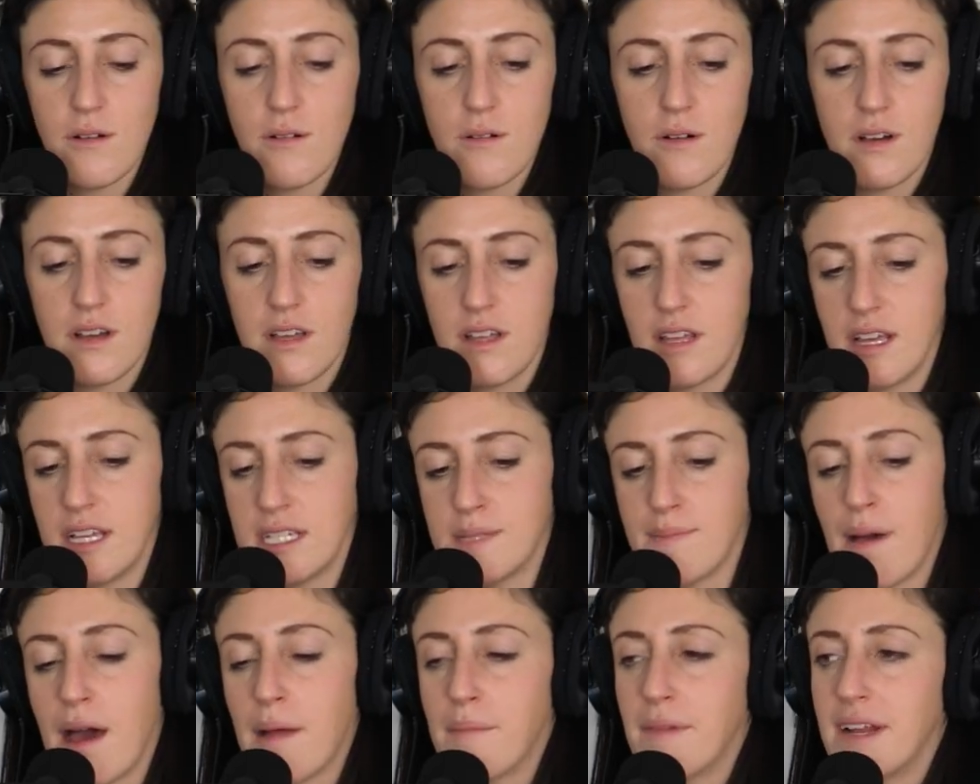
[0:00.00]
so
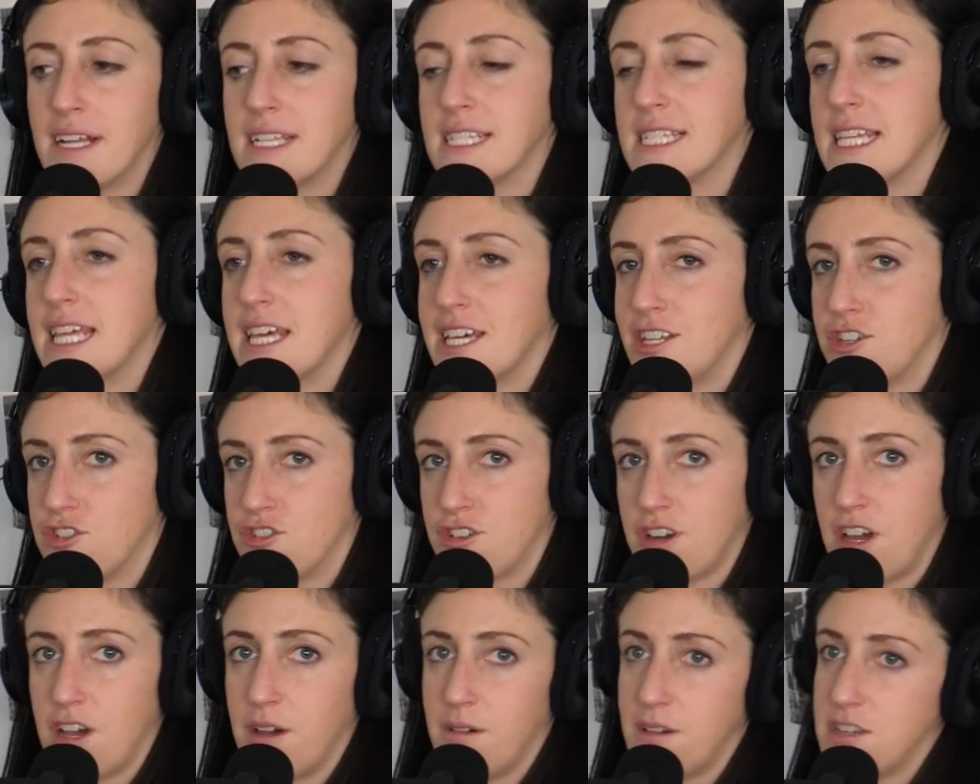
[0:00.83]
his mom writes the
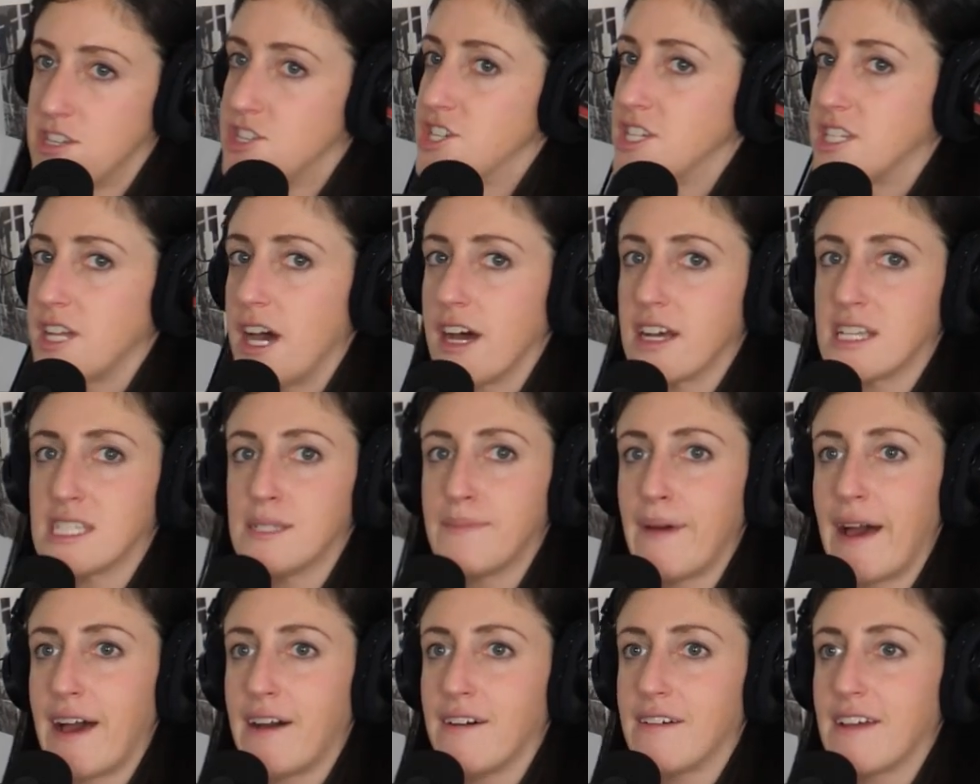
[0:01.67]
intro and she
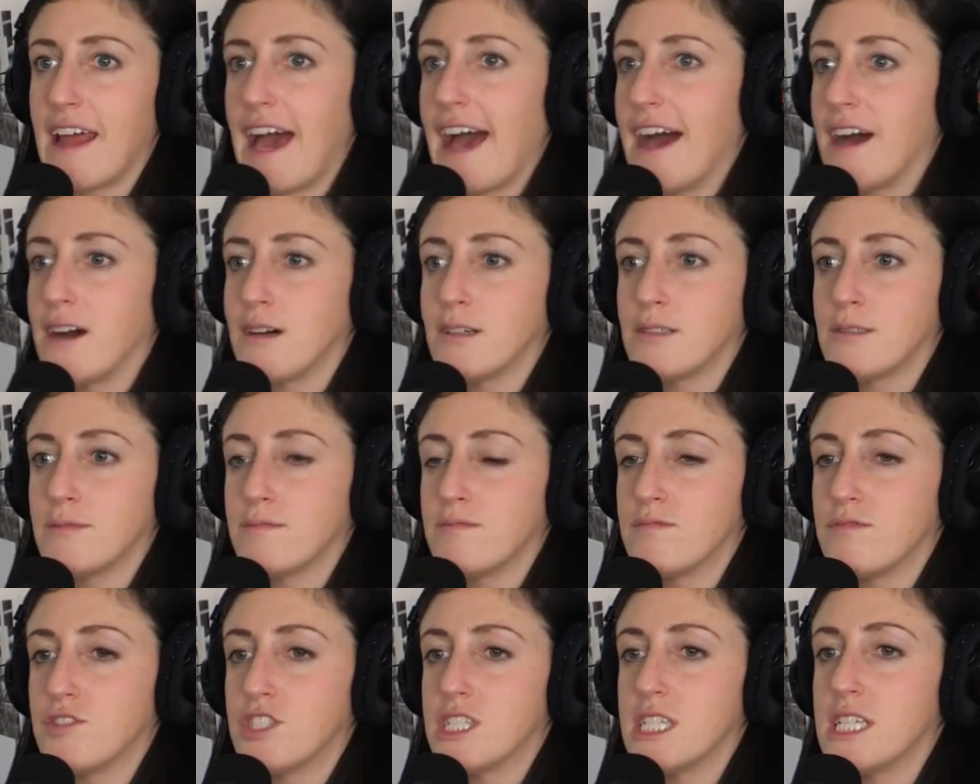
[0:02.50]
talks about
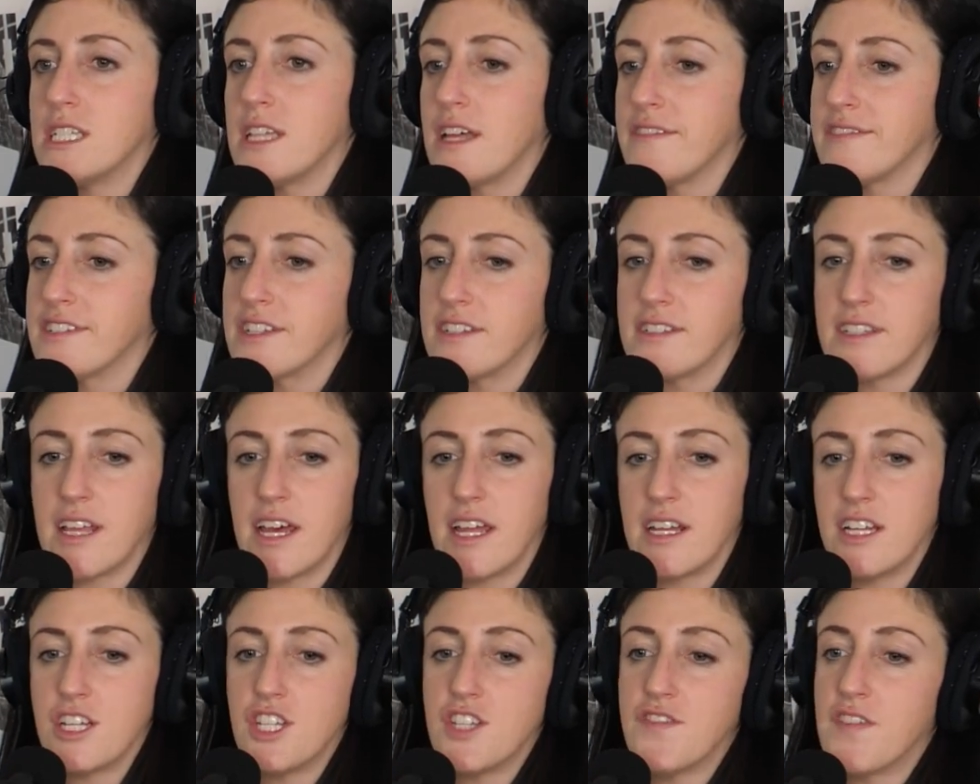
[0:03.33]
how she loves her
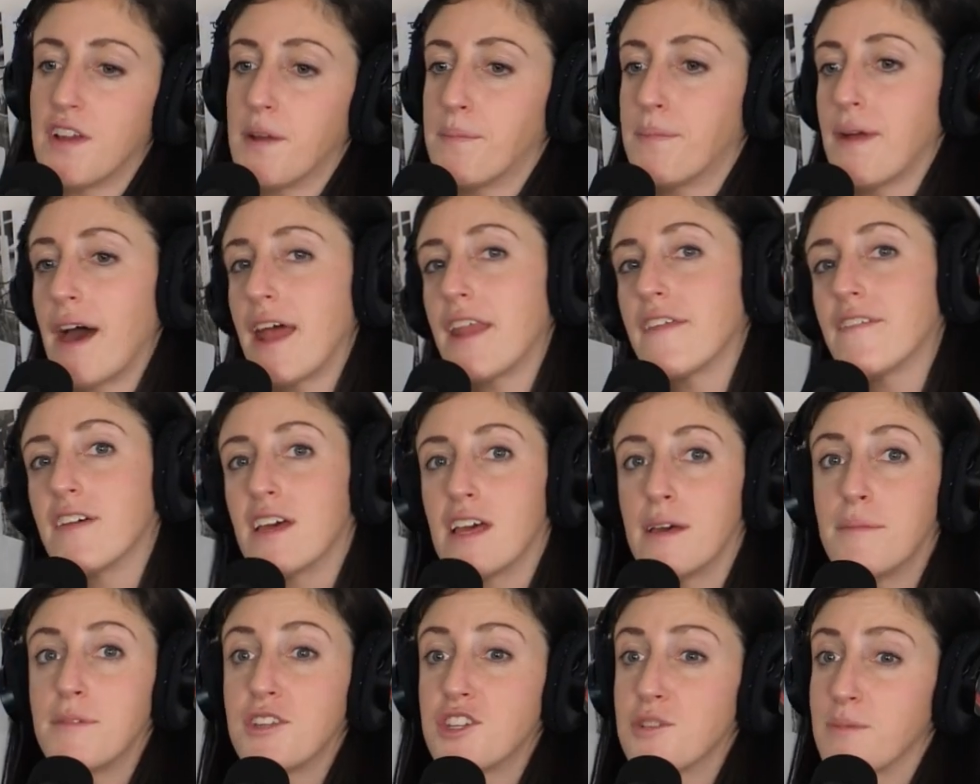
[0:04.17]
son and she's very proud
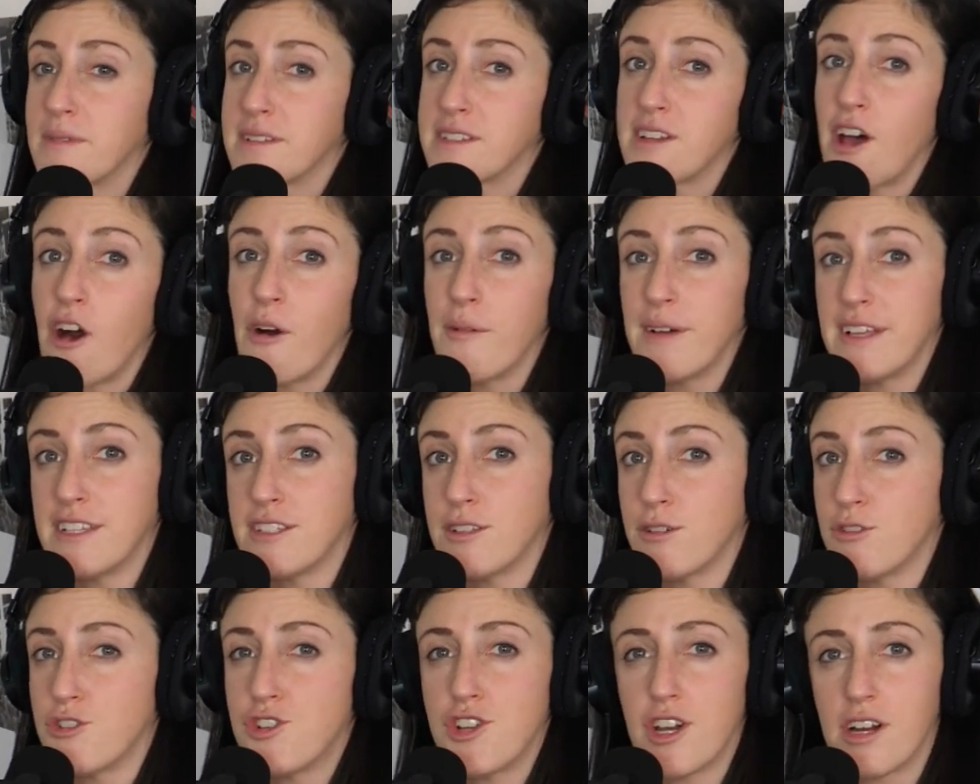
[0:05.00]
of him and she wasn't
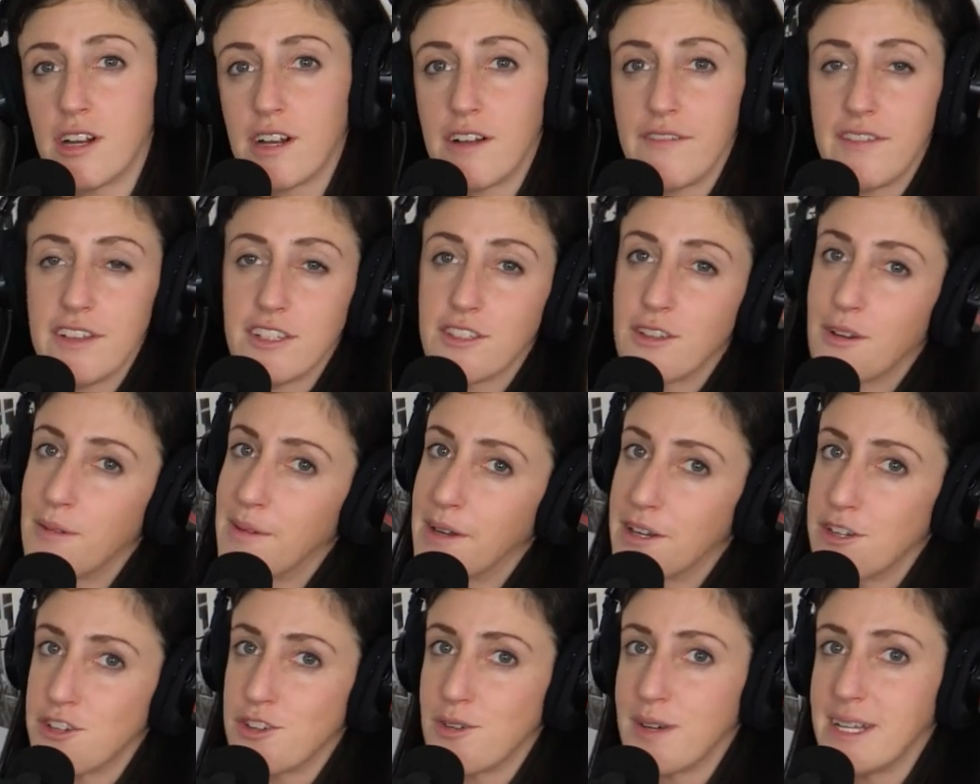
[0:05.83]
always so sure of his
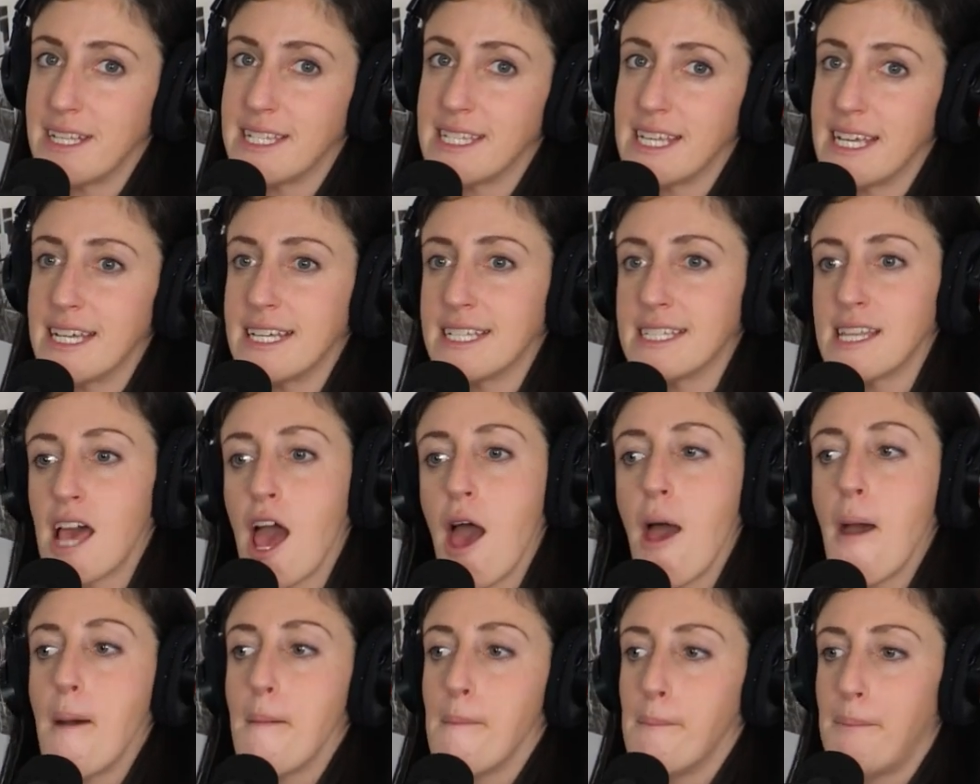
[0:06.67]
career
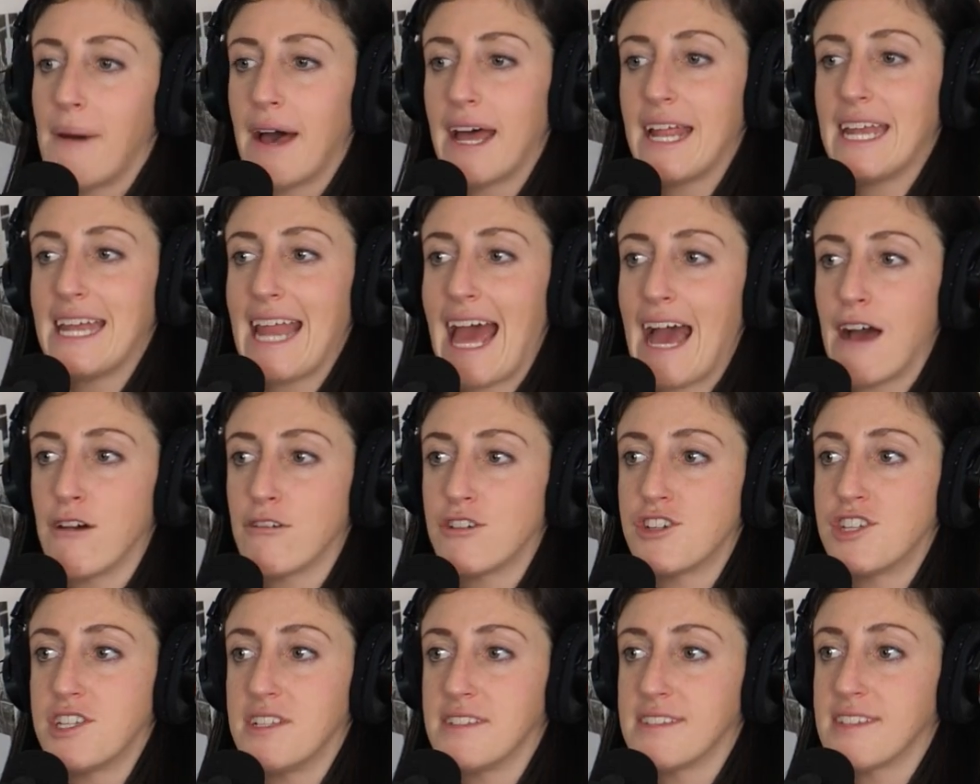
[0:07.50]
choices. But
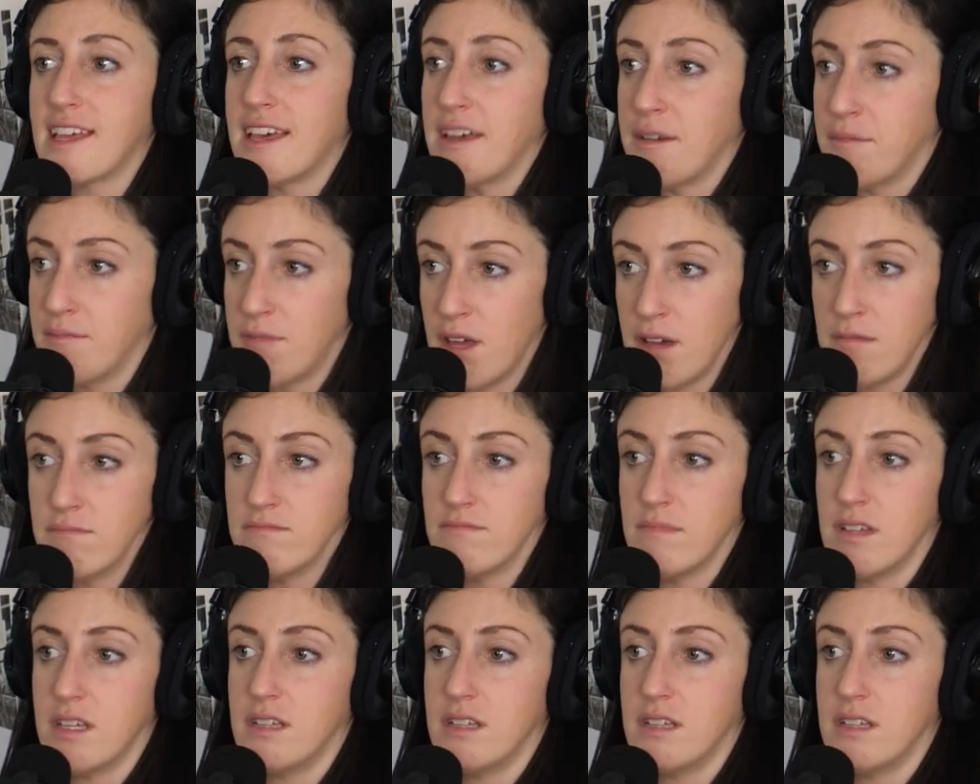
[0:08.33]
now she's like, No,